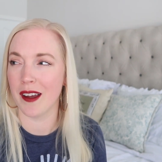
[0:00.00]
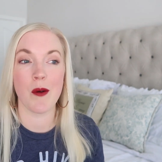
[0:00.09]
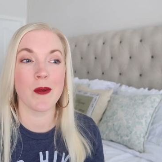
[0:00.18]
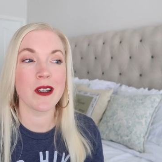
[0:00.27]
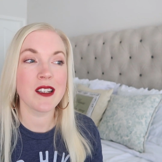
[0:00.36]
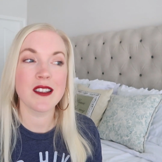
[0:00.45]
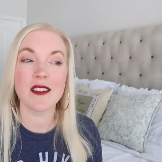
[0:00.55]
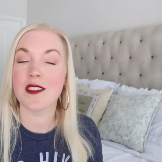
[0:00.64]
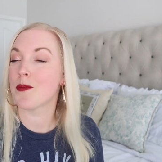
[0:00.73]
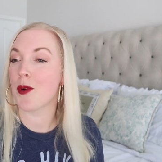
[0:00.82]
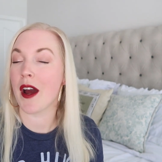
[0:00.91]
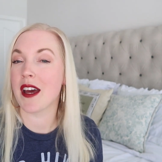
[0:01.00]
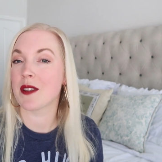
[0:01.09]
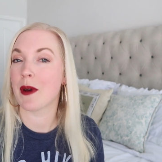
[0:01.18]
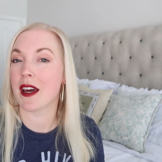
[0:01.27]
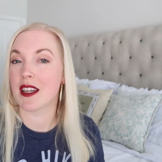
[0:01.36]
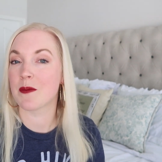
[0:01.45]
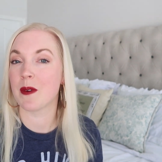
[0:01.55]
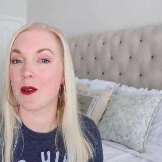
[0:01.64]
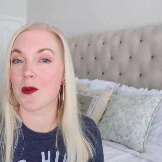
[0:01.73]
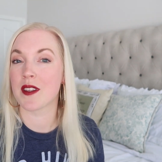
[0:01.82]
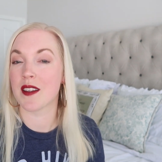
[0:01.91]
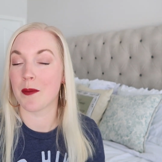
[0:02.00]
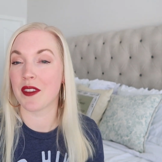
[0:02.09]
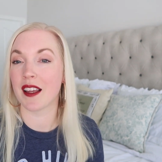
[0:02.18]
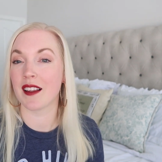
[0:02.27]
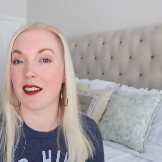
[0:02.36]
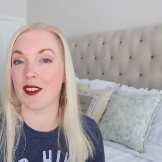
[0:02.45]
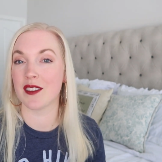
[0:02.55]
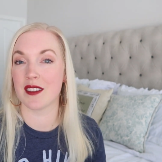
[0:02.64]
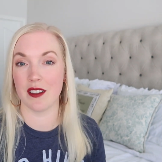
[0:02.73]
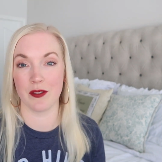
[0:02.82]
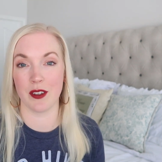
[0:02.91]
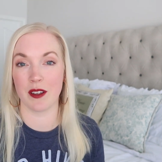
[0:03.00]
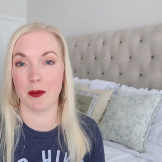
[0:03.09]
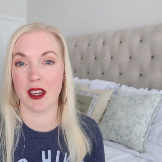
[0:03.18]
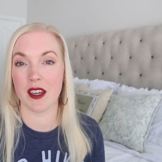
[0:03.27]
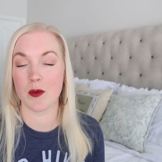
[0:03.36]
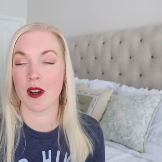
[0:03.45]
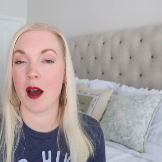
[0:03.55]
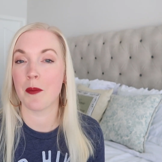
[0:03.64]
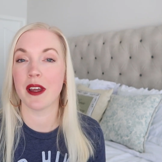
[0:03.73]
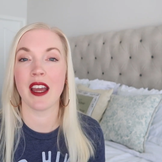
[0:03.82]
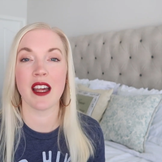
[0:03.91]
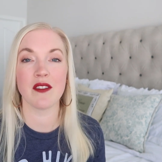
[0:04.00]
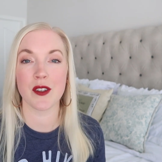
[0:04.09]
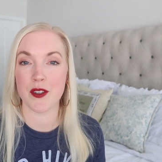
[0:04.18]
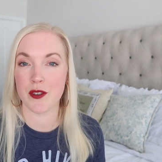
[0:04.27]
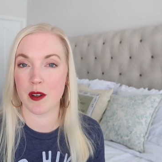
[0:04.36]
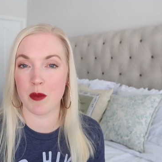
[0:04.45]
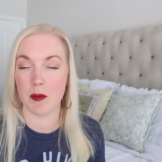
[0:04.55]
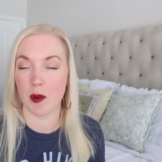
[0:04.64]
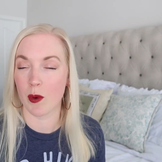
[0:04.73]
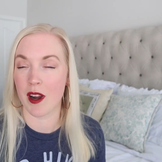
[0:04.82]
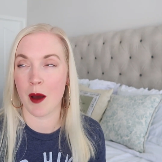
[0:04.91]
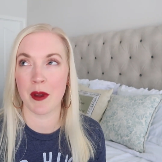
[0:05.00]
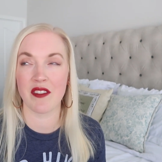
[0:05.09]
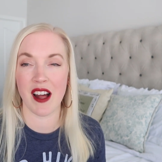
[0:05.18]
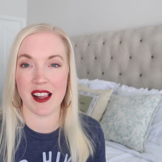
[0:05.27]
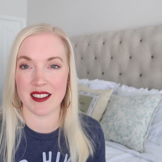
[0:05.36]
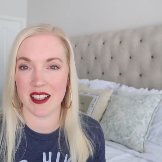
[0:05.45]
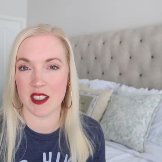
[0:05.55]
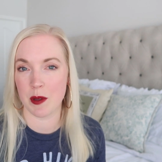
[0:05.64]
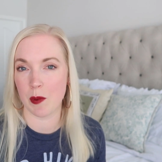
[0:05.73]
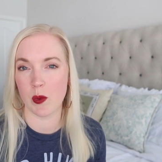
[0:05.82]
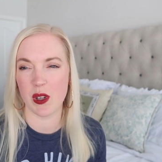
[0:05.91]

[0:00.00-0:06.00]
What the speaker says: I wanted to surprise my husband with something a little different because we're not big anniversary people, we're not big Valentine's people.